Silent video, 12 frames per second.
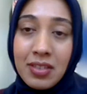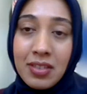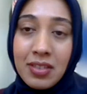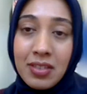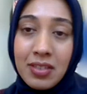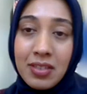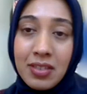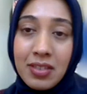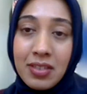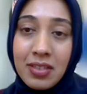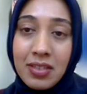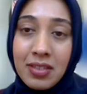
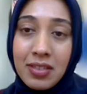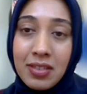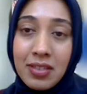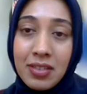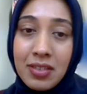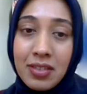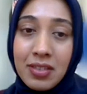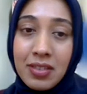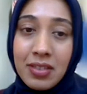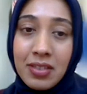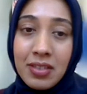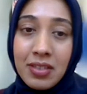
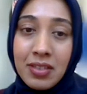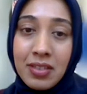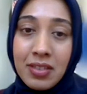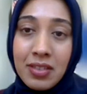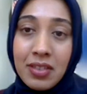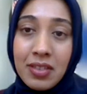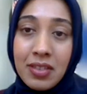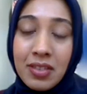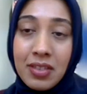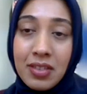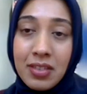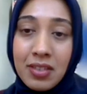
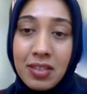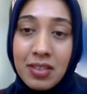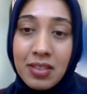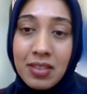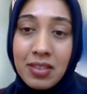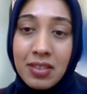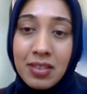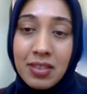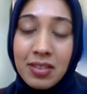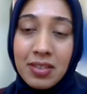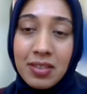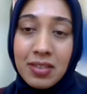
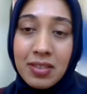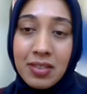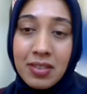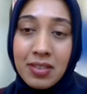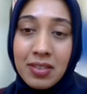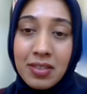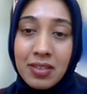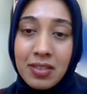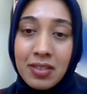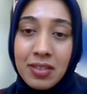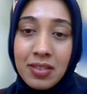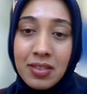
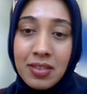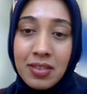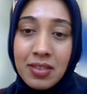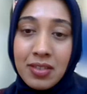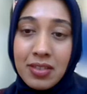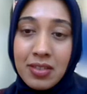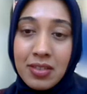(silent)